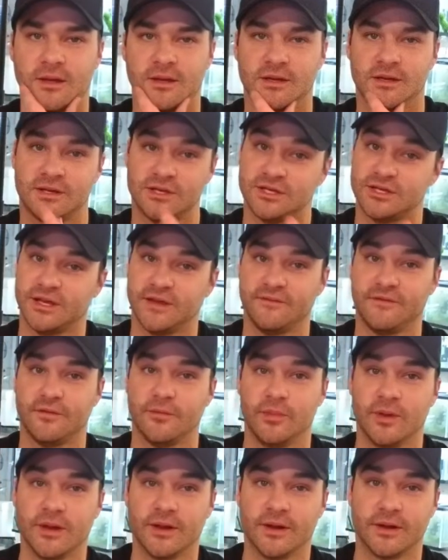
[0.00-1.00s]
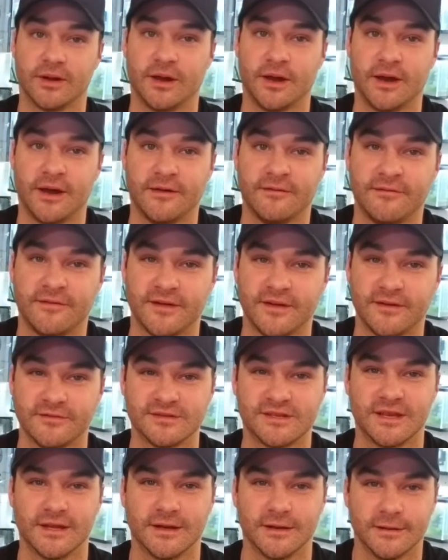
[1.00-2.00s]
Shaved the beard off. was
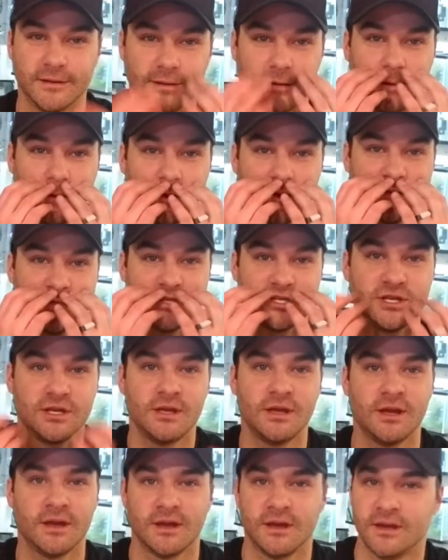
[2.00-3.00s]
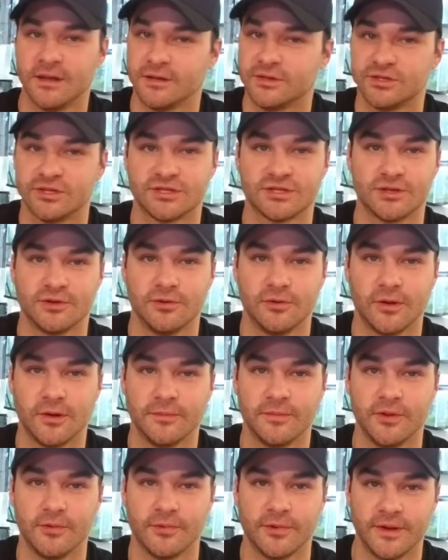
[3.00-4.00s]
getting a little itchy. Just annoyed
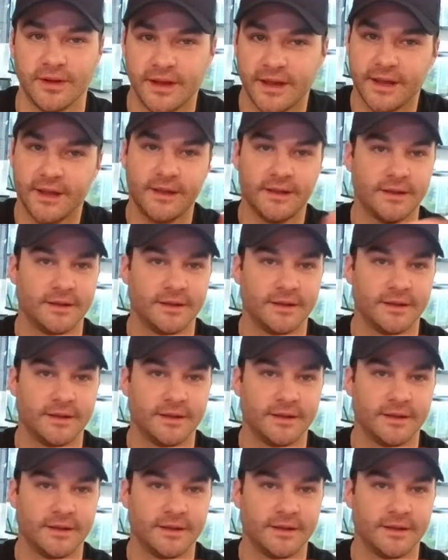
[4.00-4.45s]
me one day.